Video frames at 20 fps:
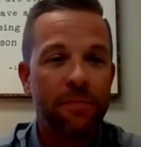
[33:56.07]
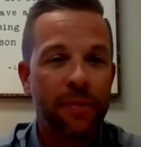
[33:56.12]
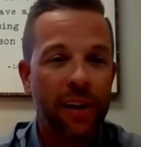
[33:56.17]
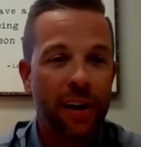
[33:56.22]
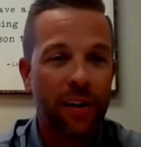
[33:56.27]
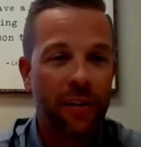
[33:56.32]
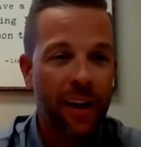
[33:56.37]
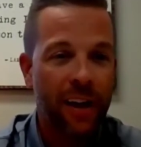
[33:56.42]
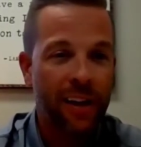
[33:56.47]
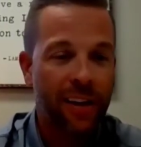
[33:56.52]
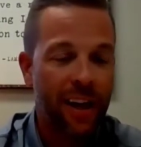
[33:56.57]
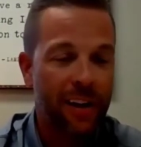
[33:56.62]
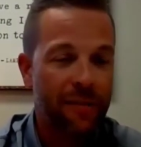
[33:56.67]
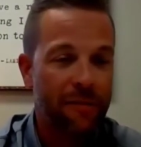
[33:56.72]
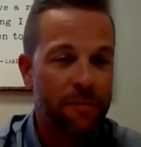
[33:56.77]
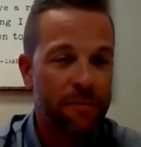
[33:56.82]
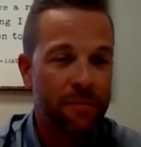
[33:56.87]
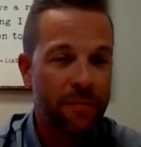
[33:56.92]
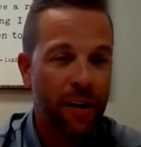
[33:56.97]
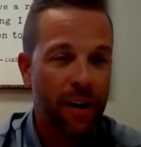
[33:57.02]

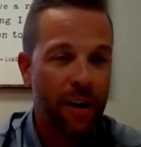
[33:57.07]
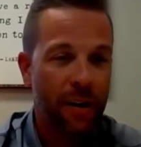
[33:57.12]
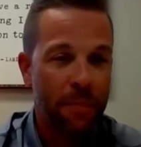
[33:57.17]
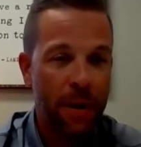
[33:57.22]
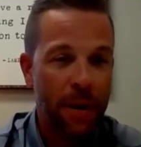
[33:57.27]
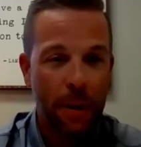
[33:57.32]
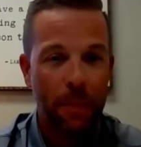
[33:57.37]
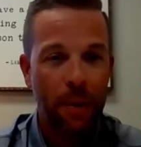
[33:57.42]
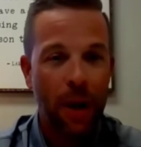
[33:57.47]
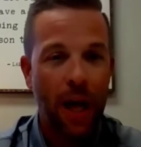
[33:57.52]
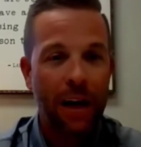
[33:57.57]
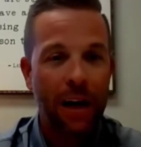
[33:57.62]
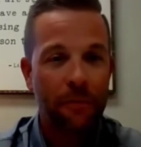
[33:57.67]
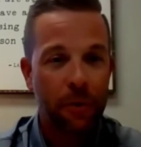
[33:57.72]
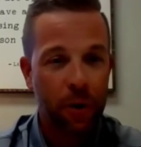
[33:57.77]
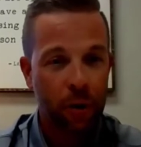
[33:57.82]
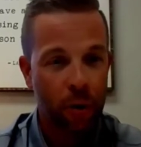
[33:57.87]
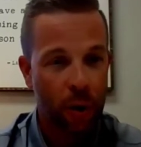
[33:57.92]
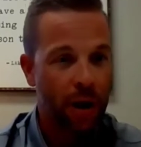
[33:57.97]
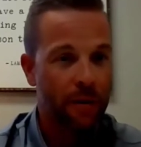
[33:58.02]
been applying
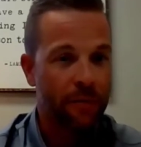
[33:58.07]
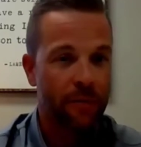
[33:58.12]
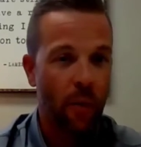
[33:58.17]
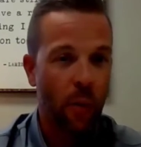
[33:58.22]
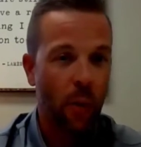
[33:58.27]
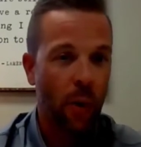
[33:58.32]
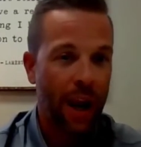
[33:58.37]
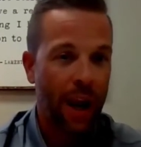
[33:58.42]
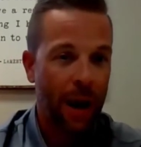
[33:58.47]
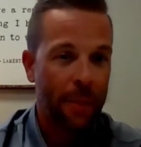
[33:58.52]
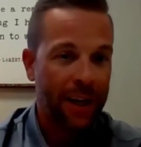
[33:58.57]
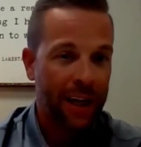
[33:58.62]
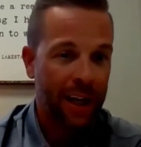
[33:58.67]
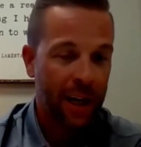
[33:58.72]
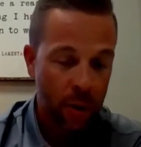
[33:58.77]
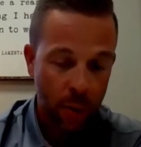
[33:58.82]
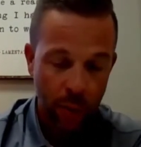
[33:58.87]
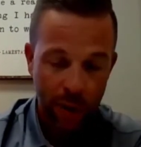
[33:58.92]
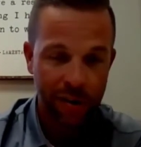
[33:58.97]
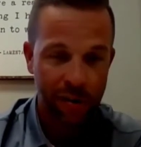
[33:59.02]
for credit for and how many
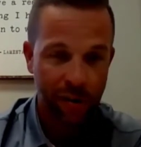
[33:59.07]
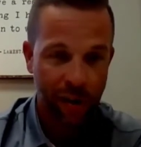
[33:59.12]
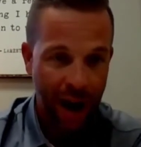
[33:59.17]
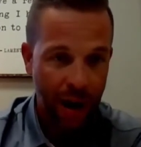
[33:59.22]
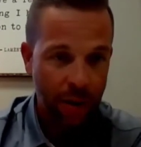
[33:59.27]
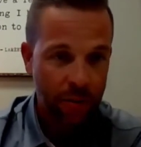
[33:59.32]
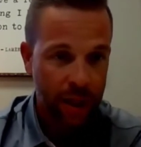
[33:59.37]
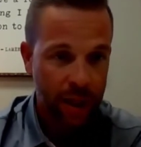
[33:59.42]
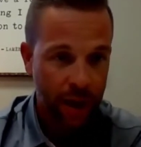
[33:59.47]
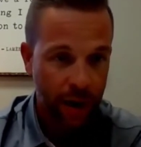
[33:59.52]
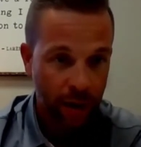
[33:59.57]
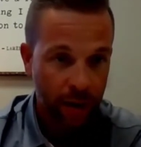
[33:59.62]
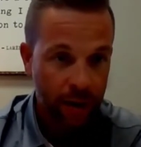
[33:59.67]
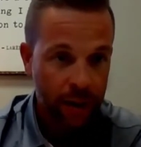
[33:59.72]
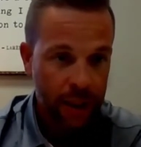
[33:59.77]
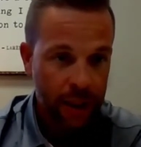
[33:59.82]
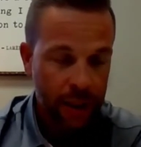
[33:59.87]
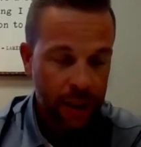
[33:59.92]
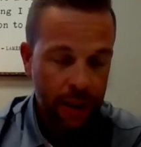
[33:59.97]
inquiries are out there.